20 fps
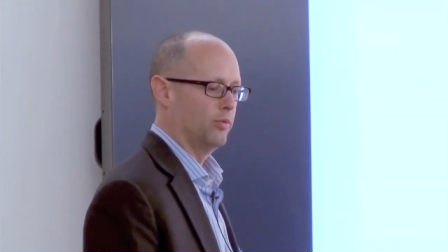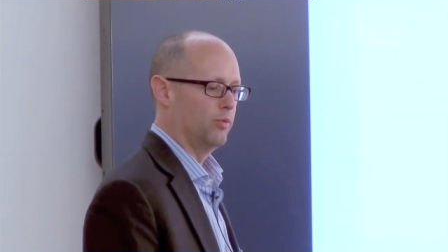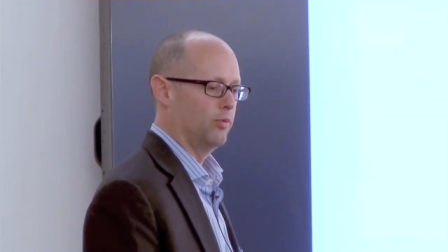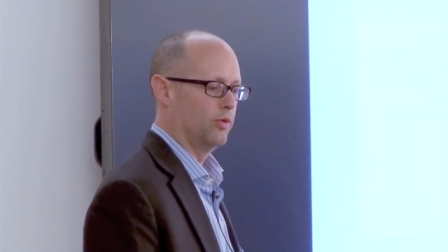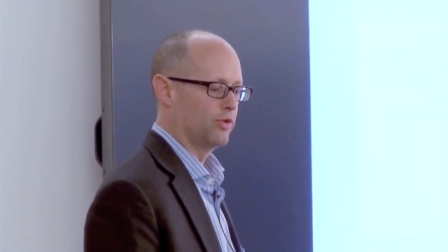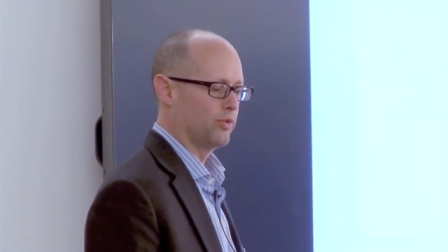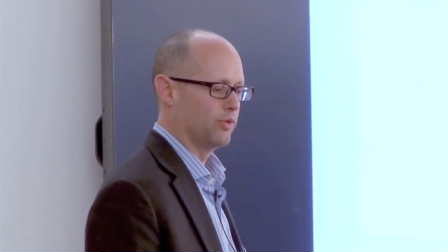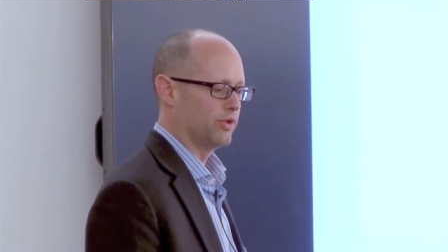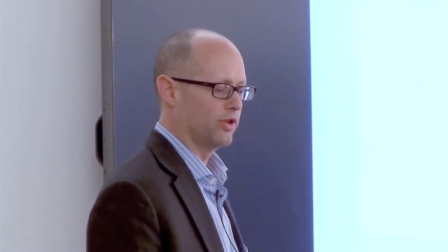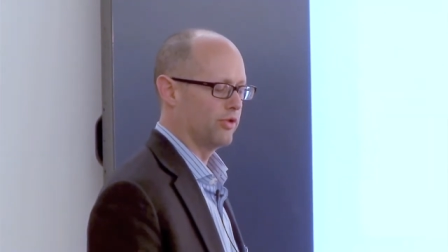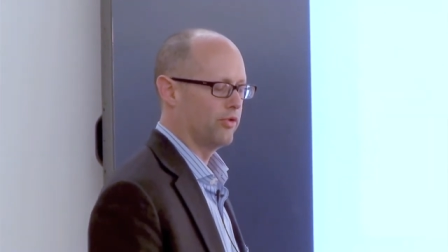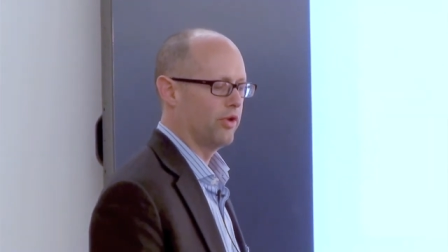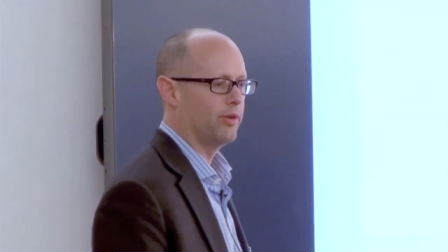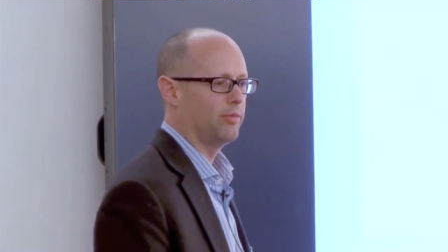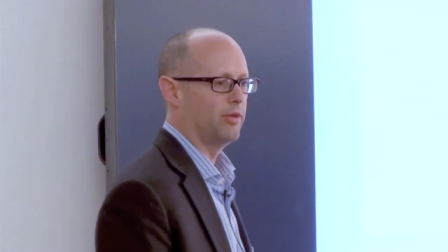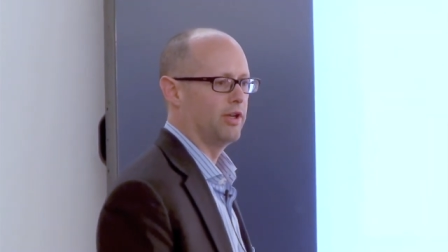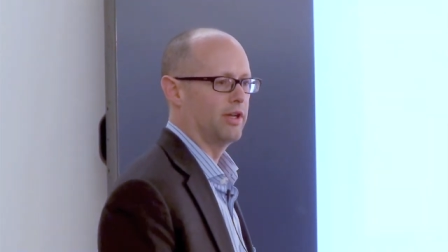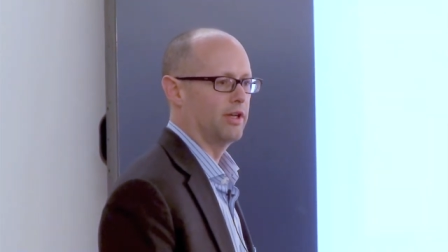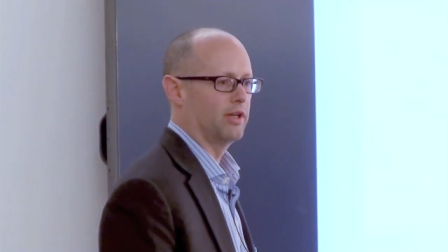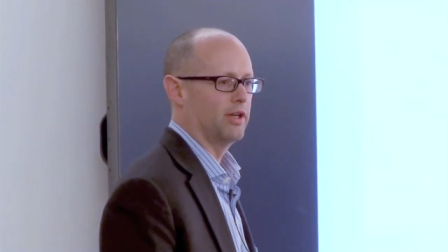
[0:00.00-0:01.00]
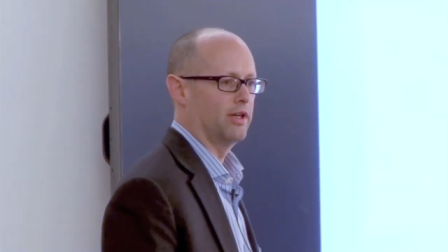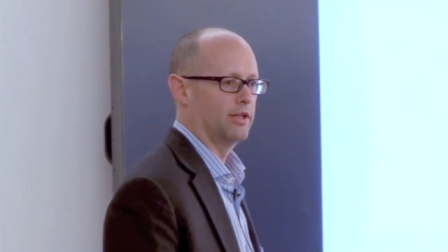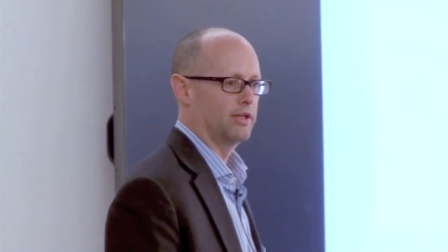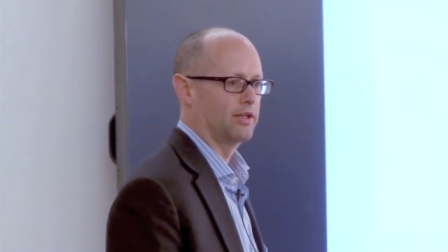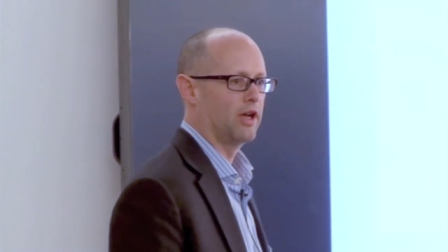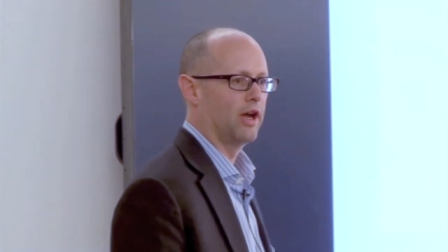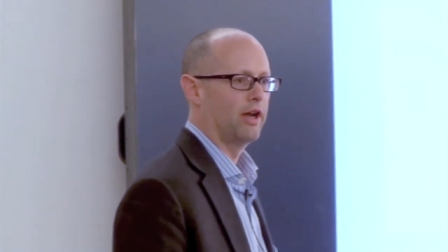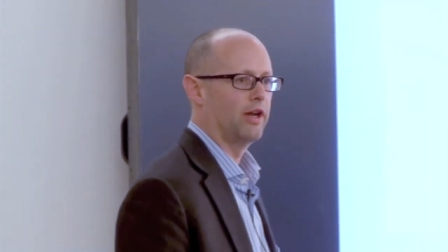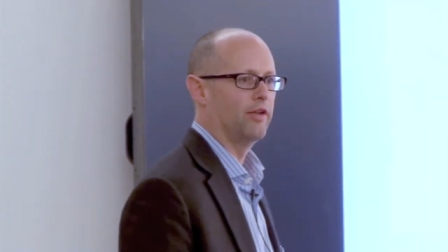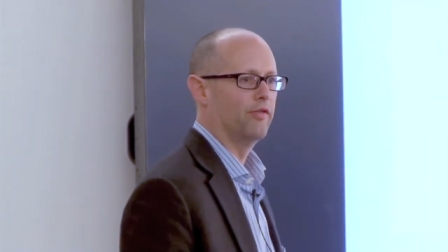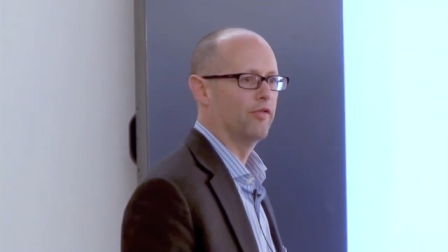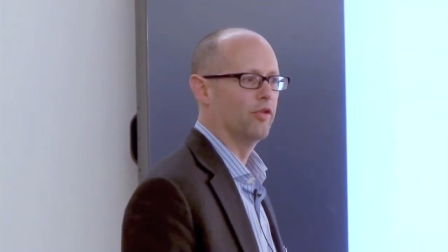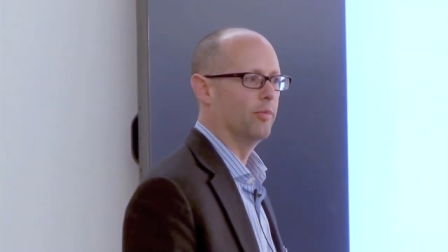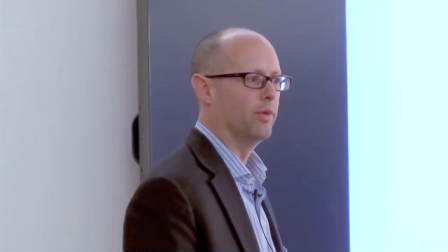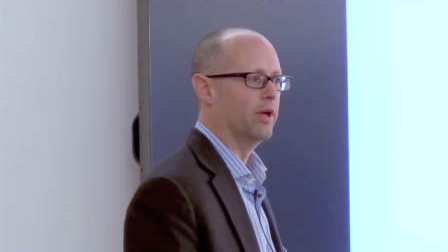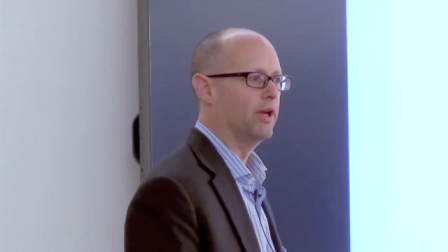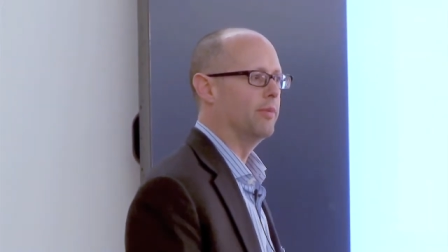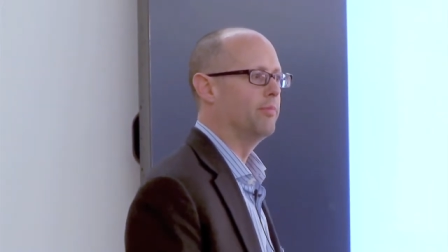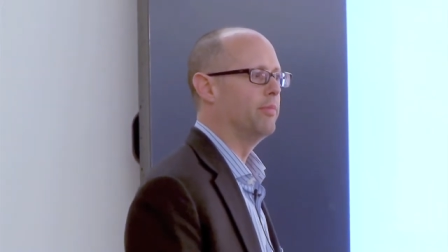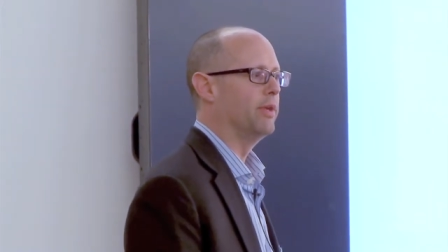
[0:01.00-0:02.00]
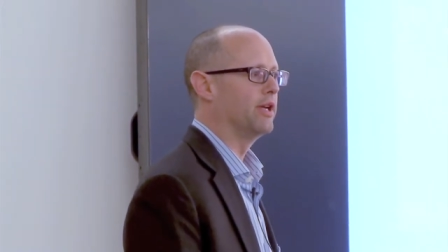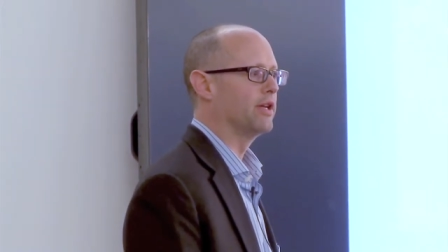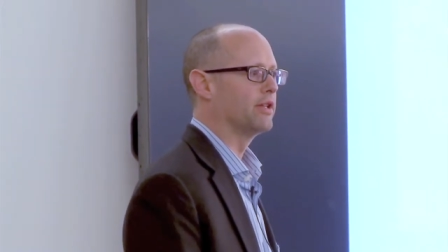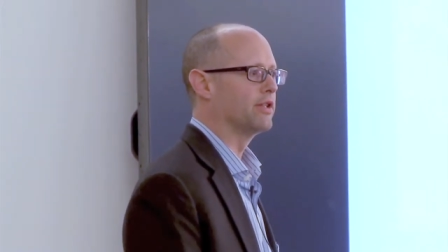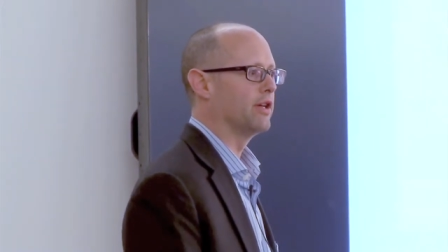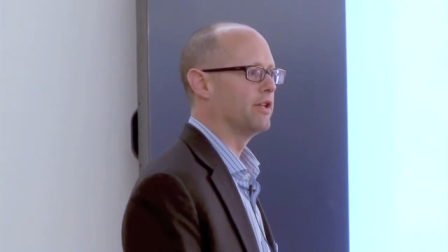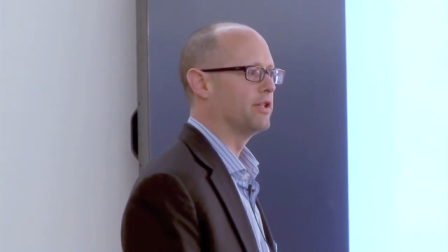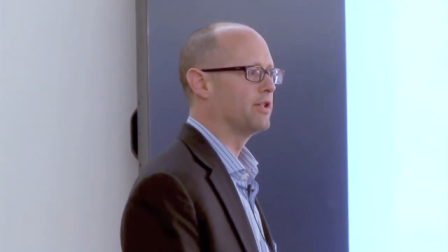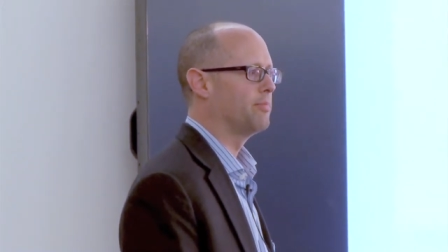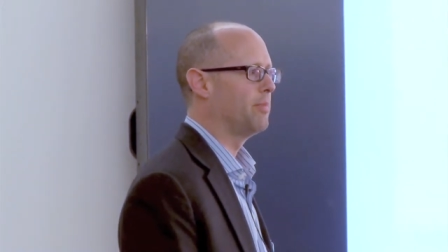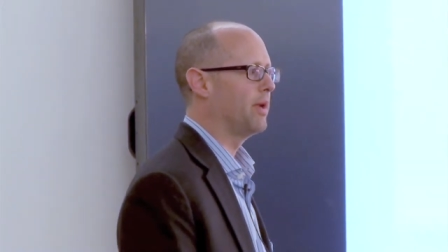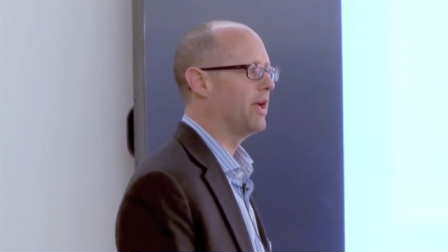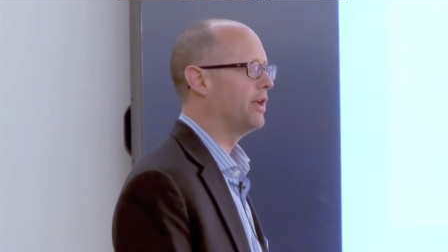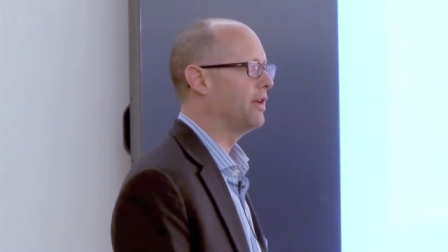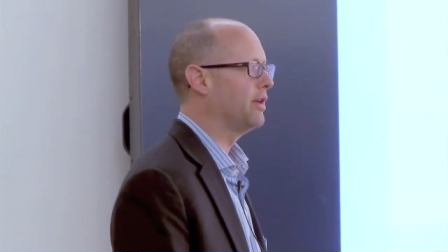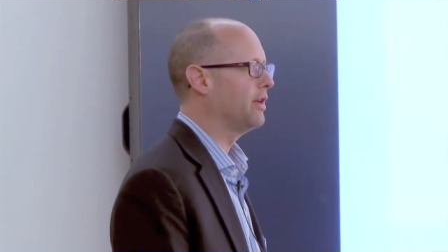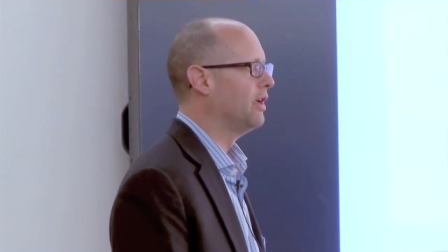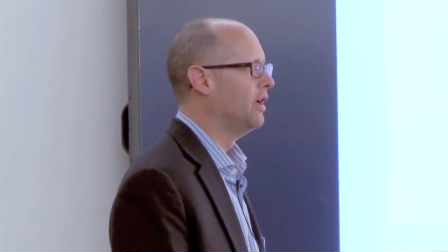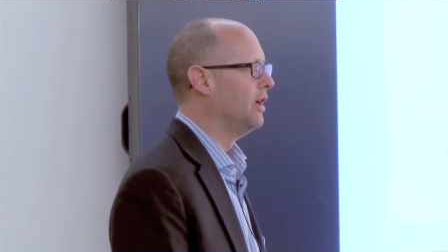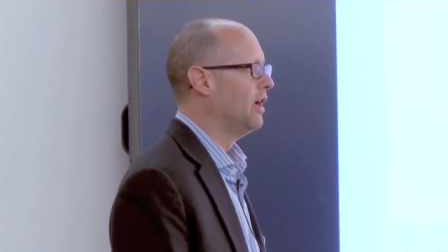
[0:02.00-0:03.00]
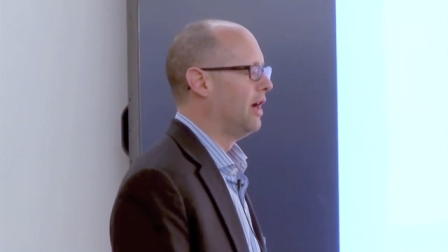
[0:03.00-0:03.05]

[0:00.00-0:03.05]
which was incredibly exciting for me because I'd spent